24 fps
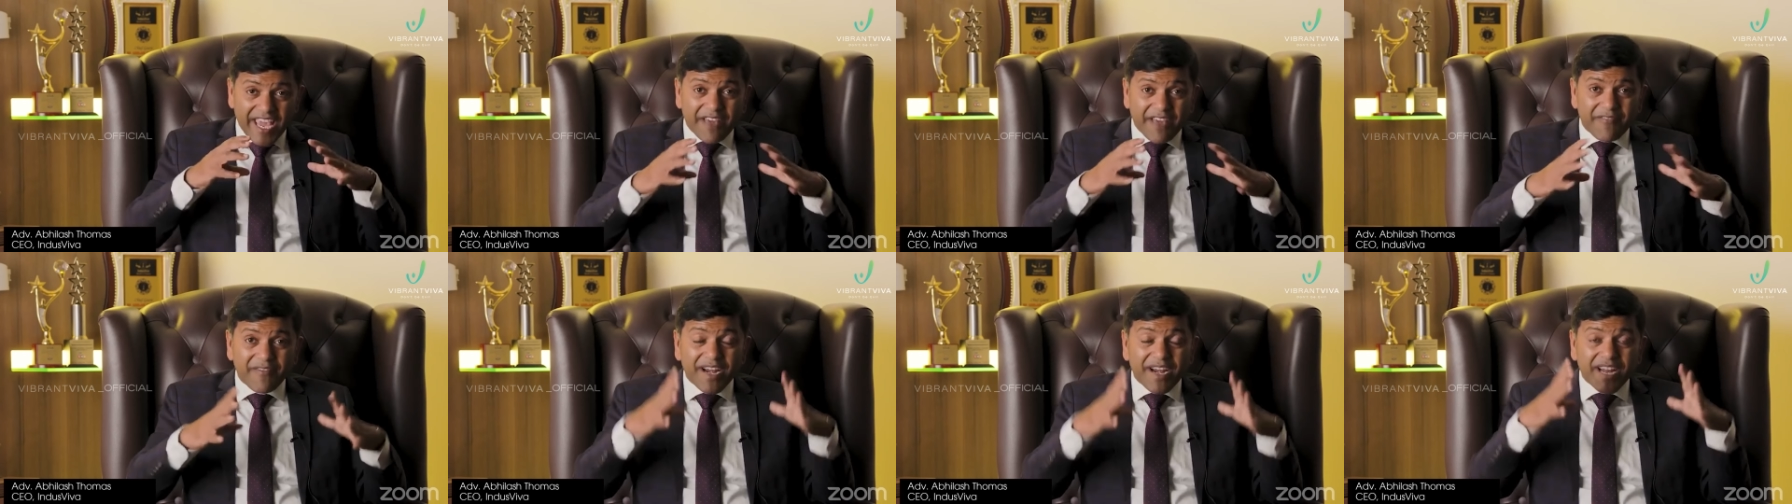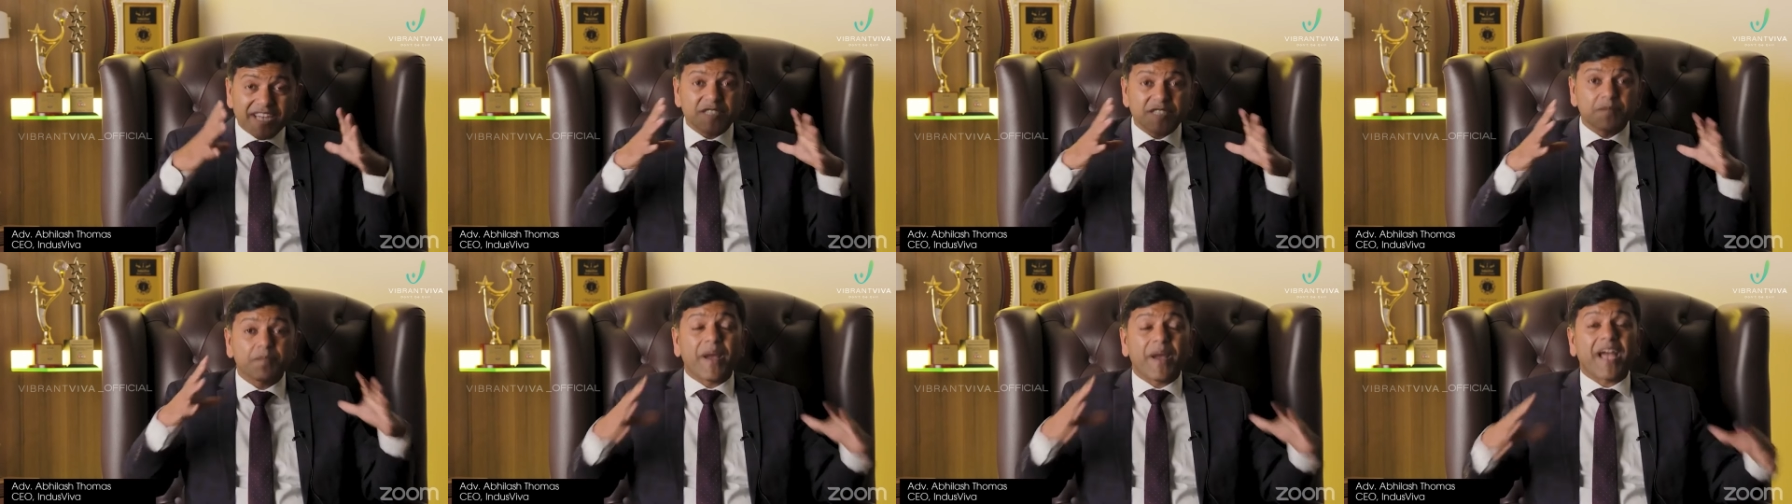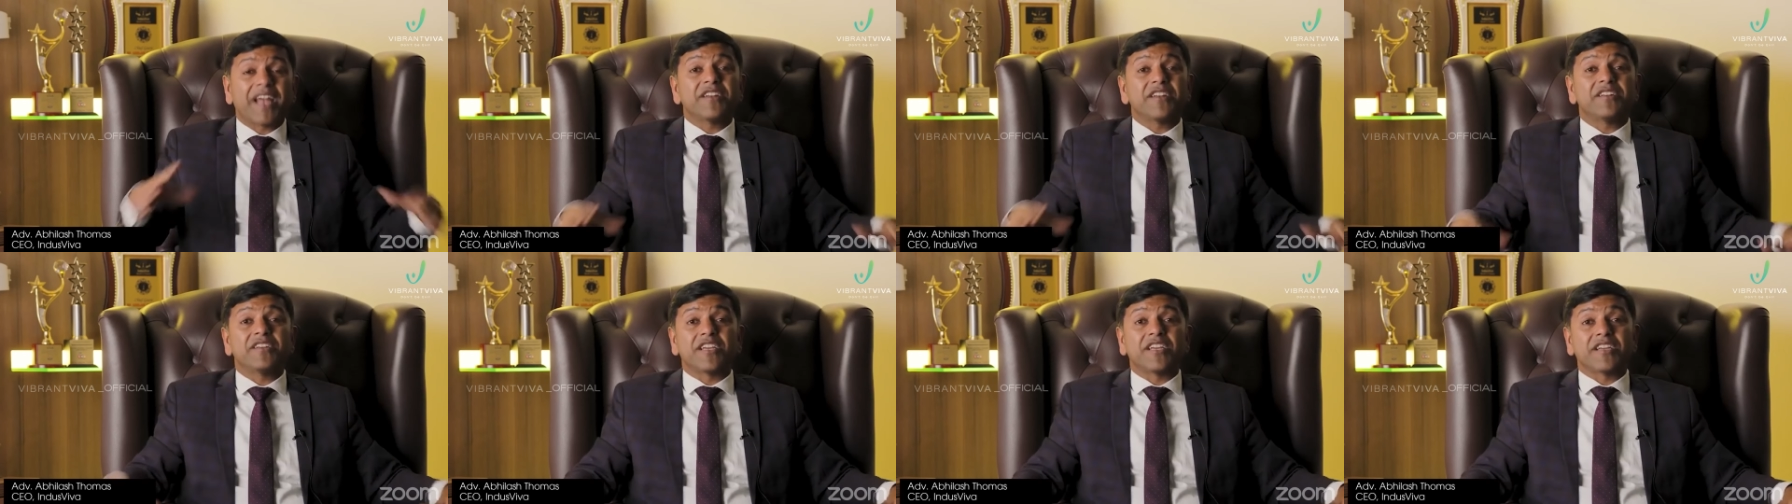ever
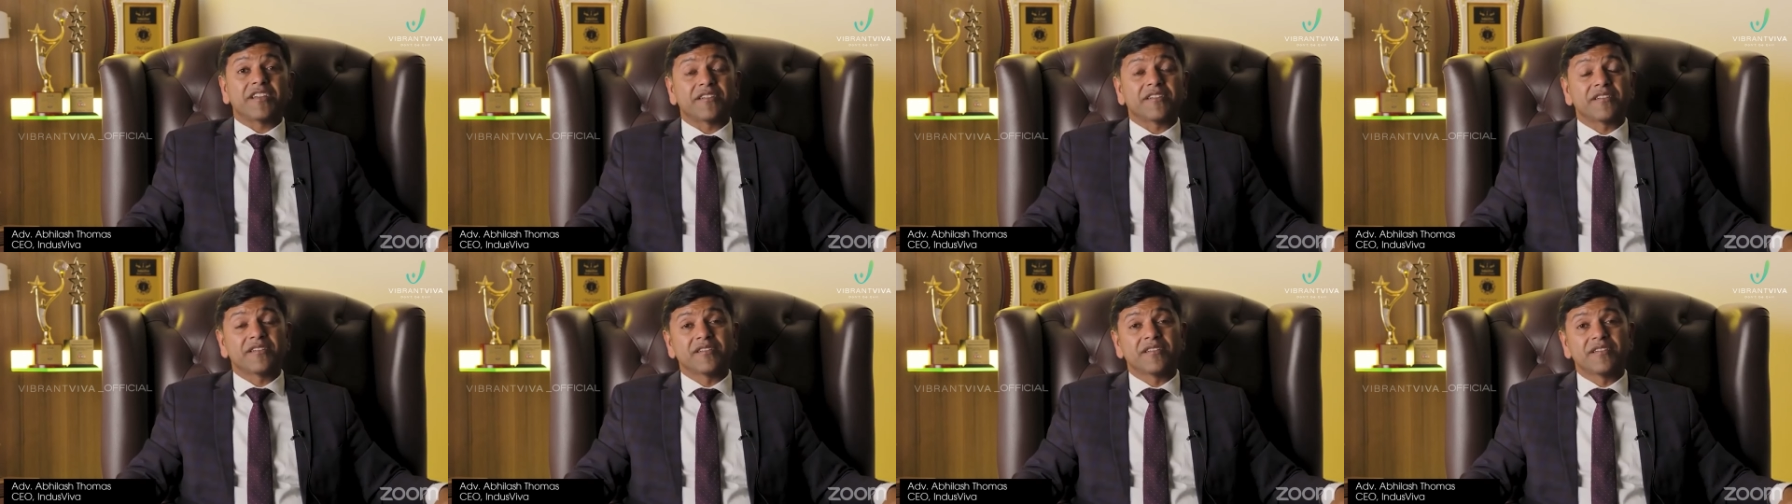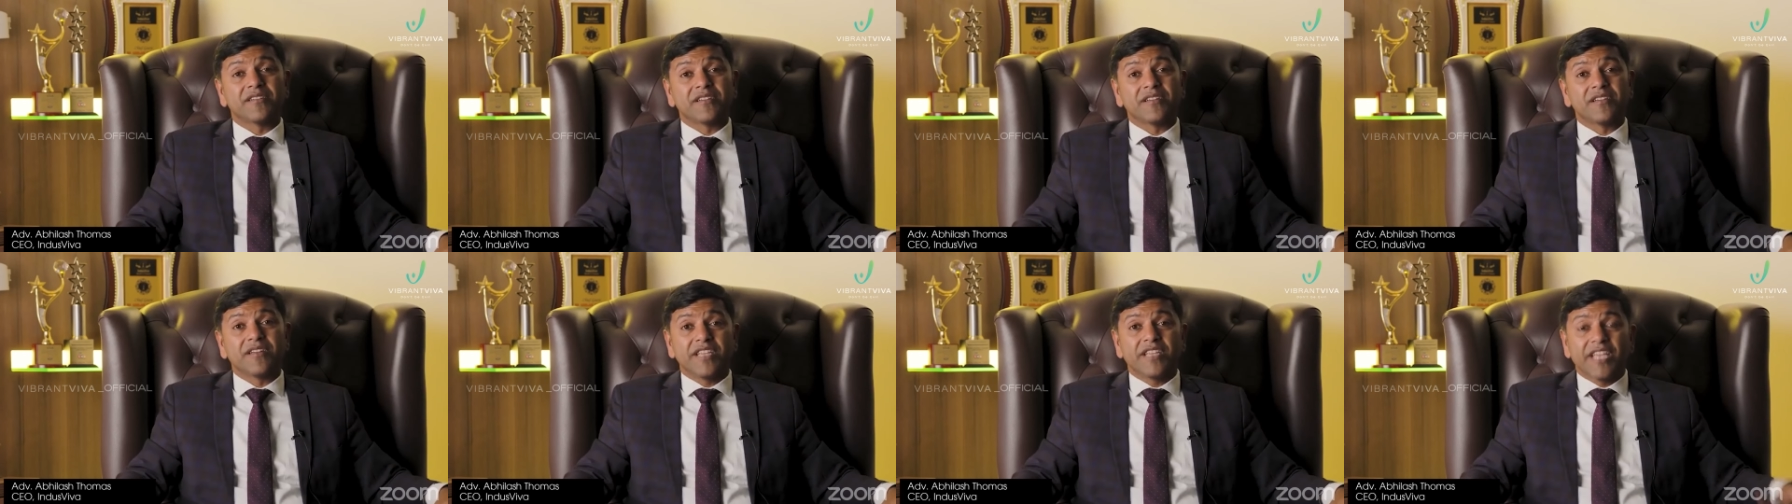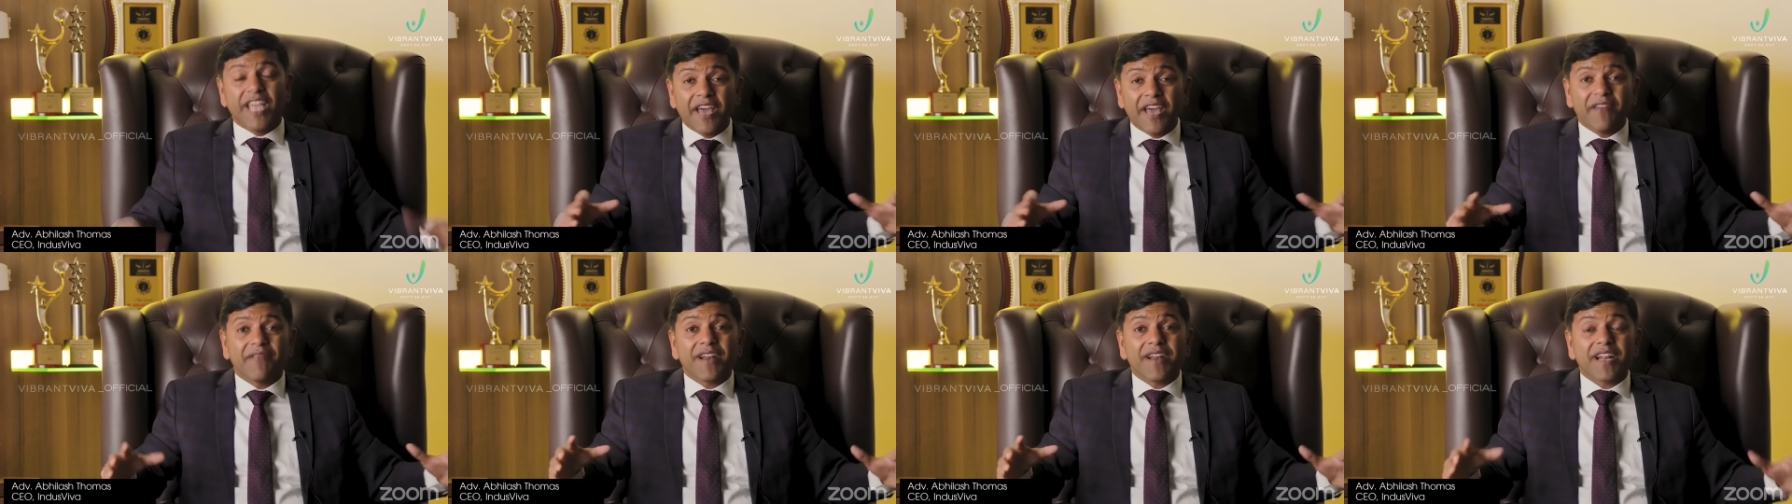expanding,
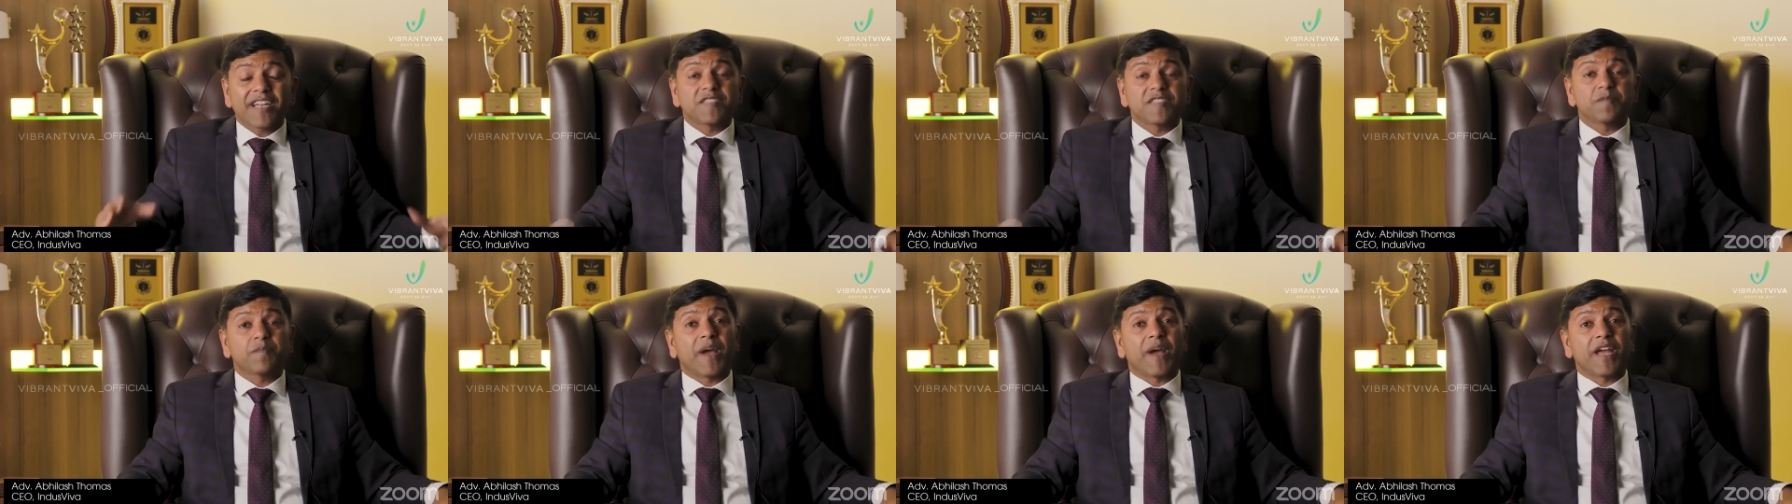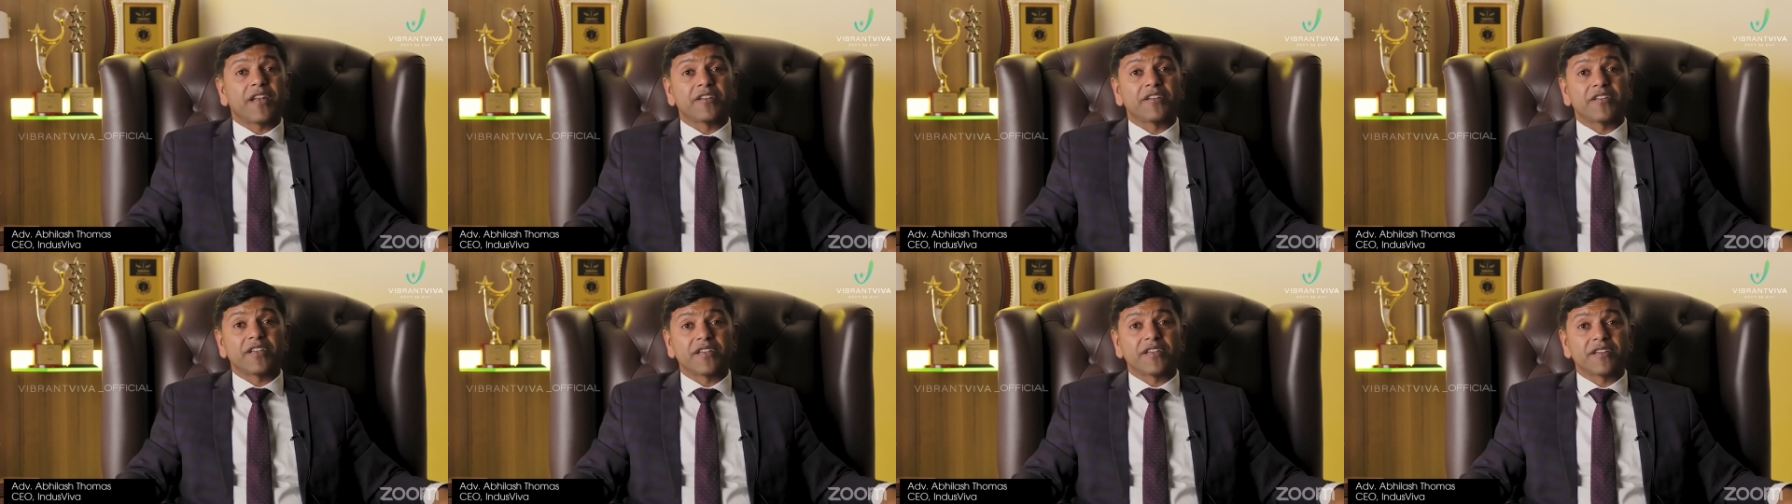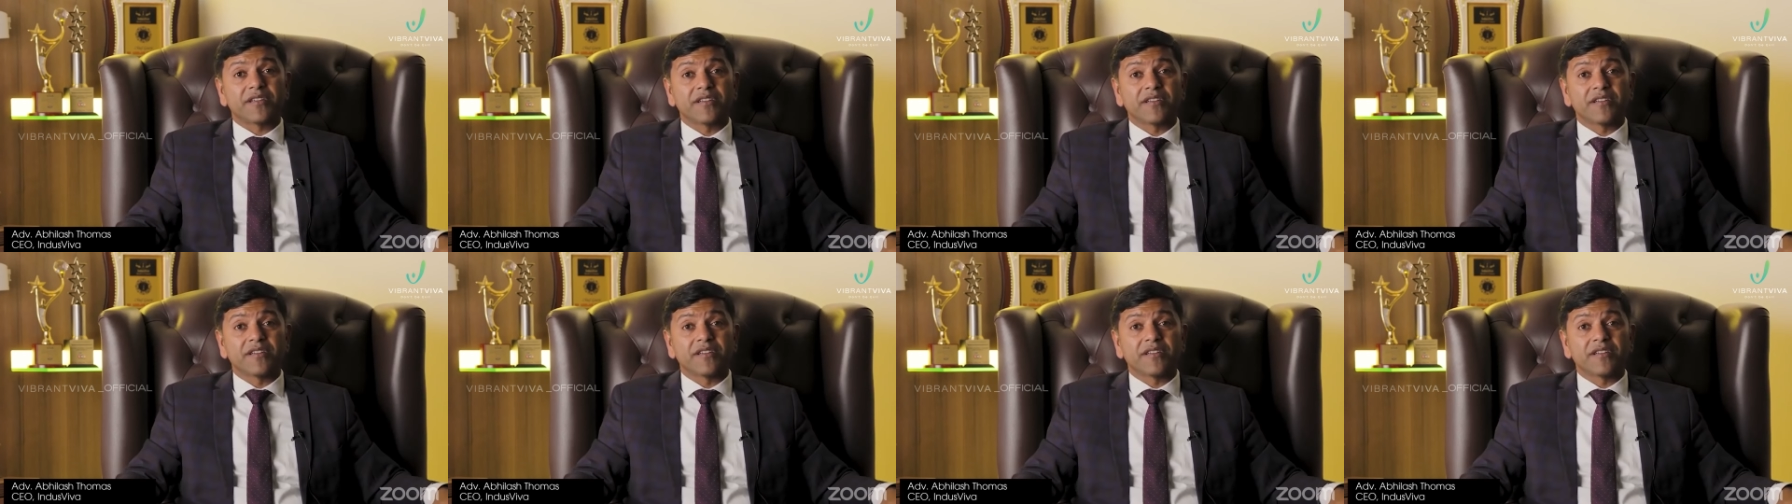ever expanding.